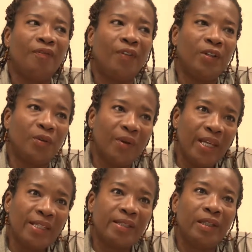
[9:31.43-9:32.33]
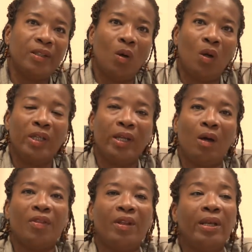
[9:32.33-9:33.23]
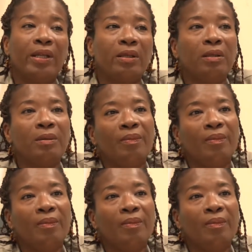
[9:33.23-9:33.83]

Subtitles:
fundraiser and all the other little